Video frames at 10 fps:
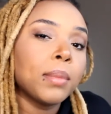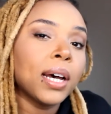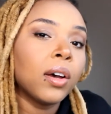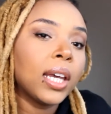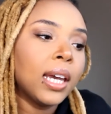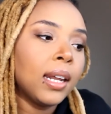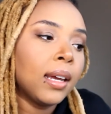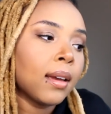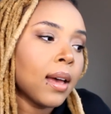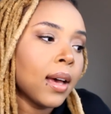about
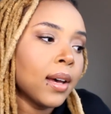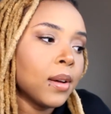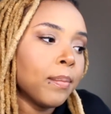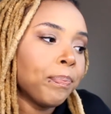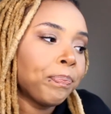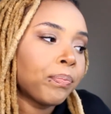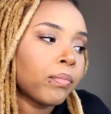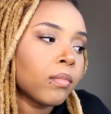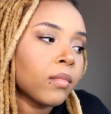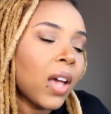getting
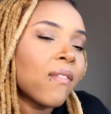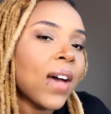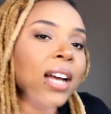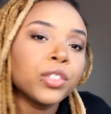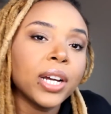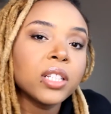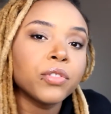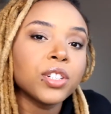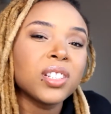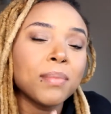fat
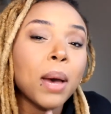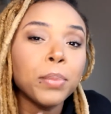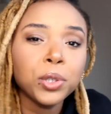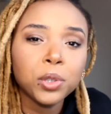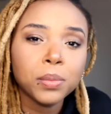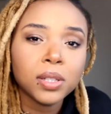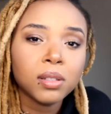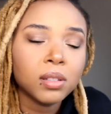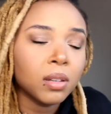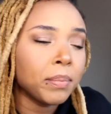transfers to my boobs,
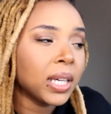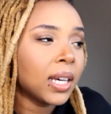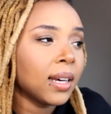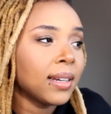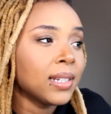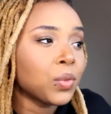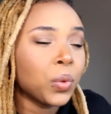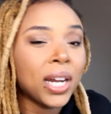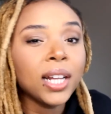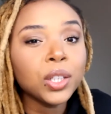because
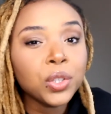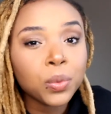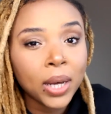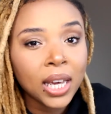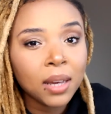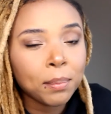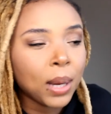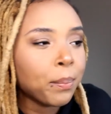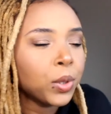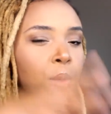when I lose weight,
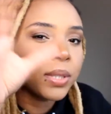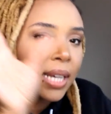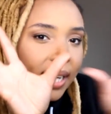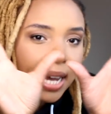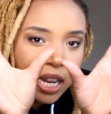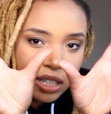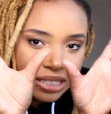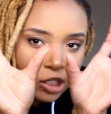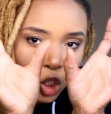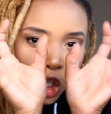my boobs like kind
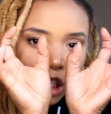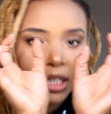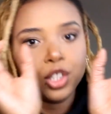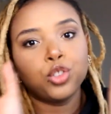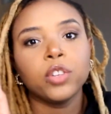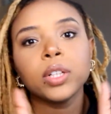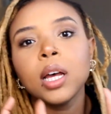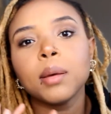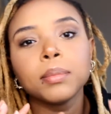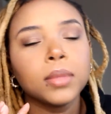of shrivel
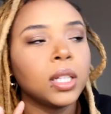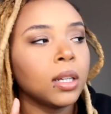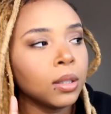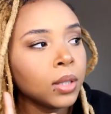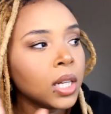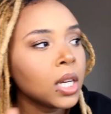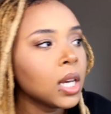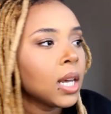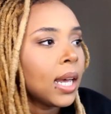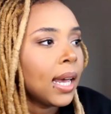up, you know?
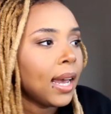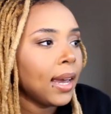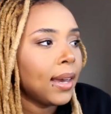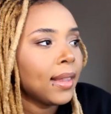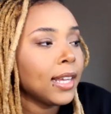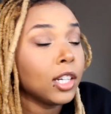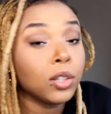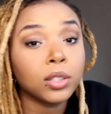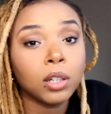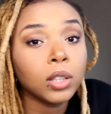And they
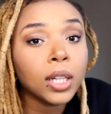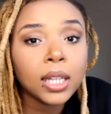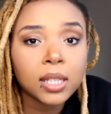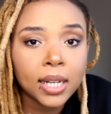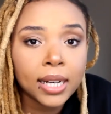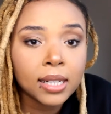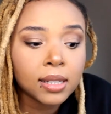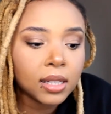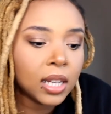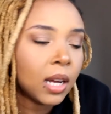just don't look as
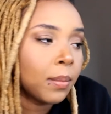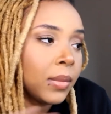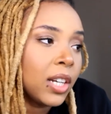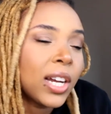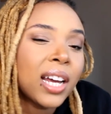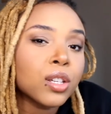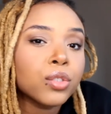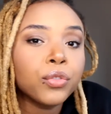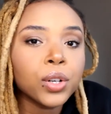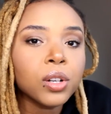nice, and they're not
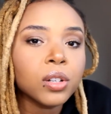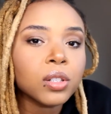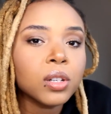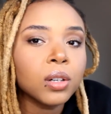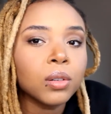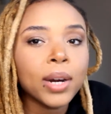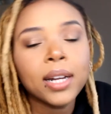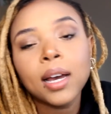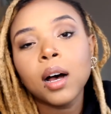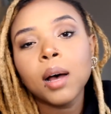as full. So right
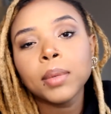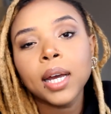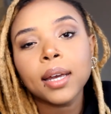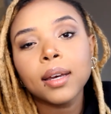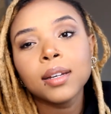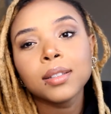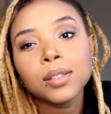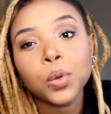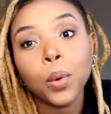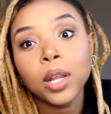now I'm like
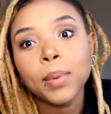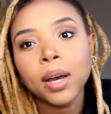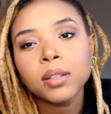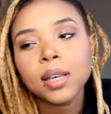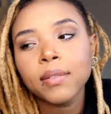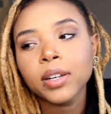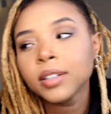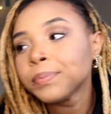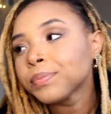20 pounds heavier,